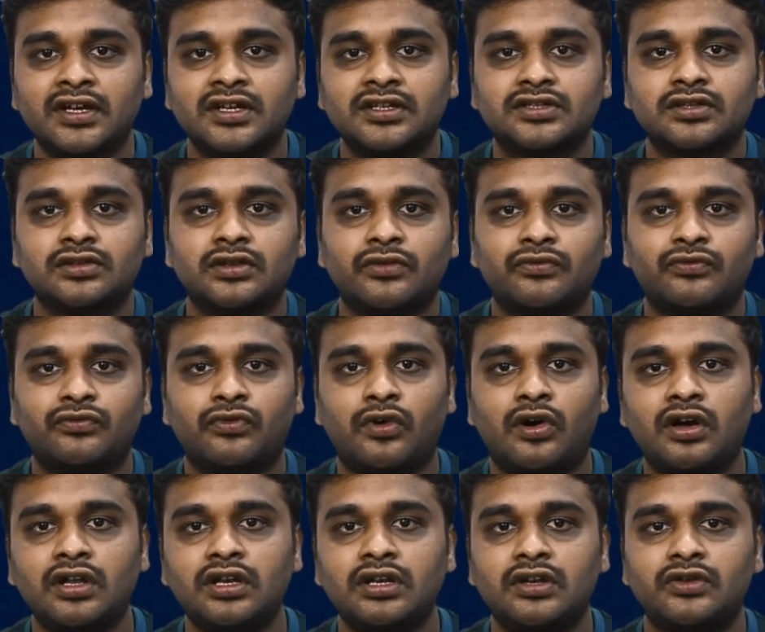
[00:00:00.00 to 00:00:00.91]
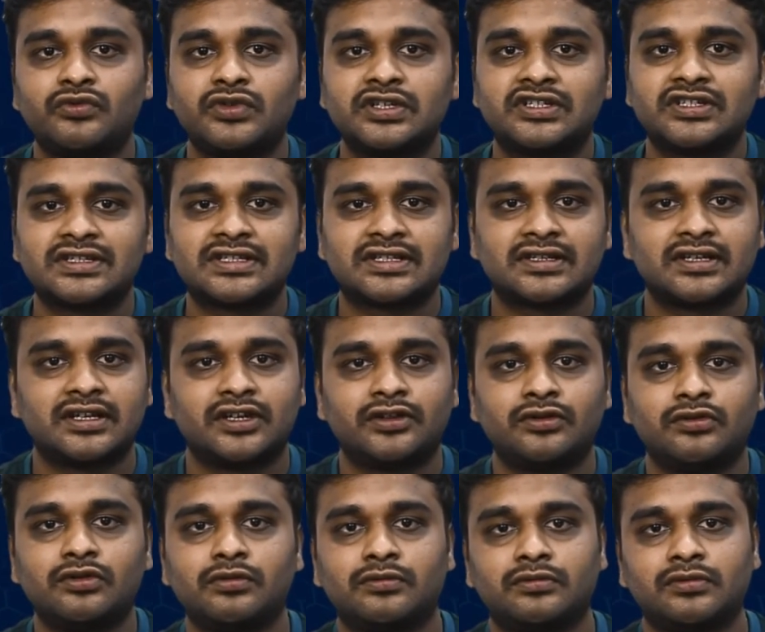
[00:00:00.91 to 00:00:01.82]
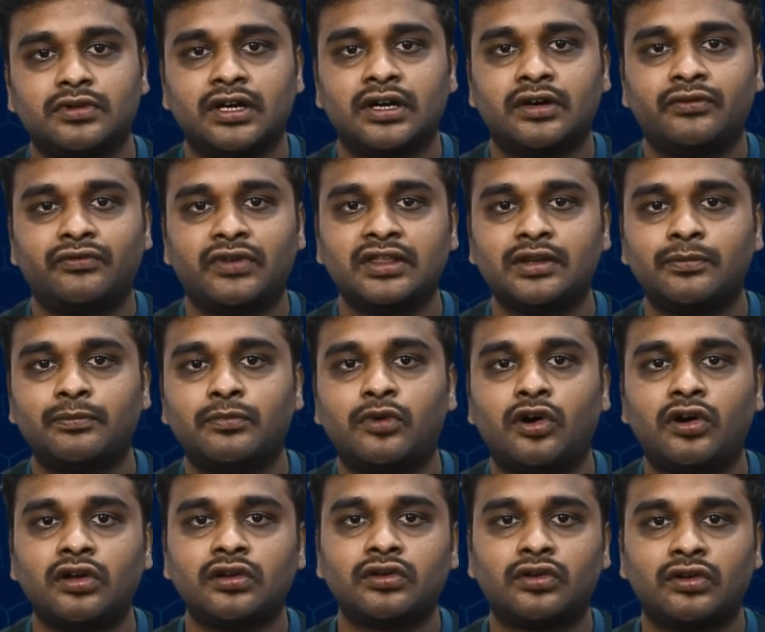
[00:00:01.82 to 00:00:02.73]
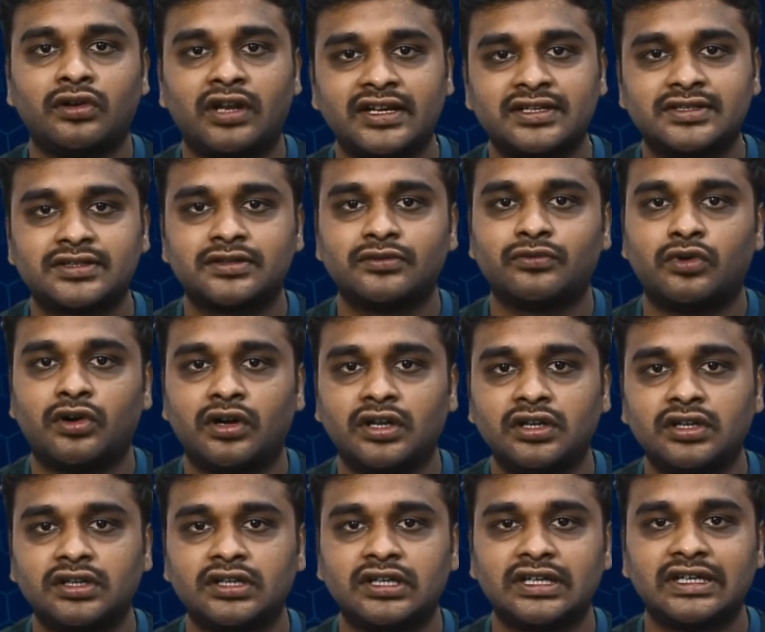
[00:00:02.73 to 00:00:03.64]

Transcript: So the wall, which is, when the ball collides the wall,